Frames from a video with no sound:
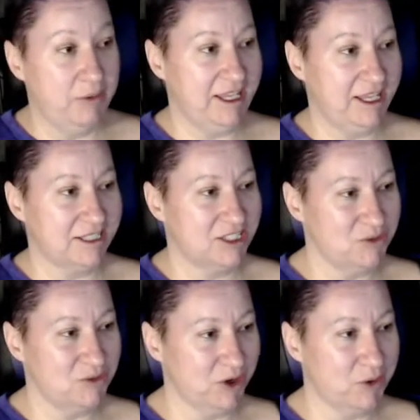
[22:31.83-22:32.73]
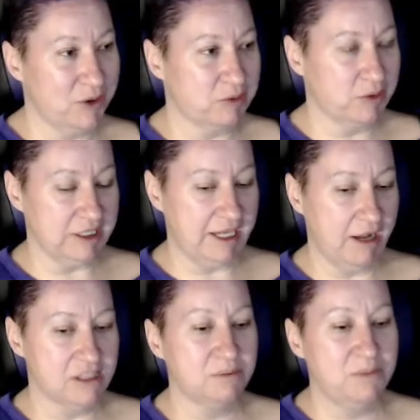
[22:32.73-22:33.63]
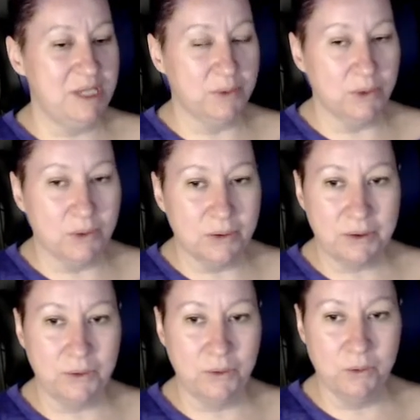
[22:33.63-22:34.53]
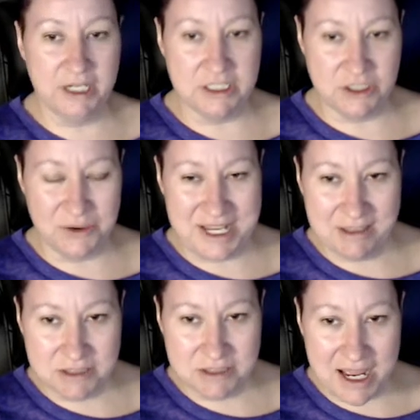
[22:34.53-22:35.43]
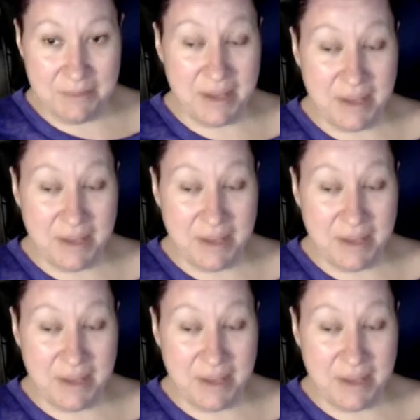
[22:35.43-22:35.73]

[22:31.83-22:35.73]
We get to work with really awesome people who want to donate their time.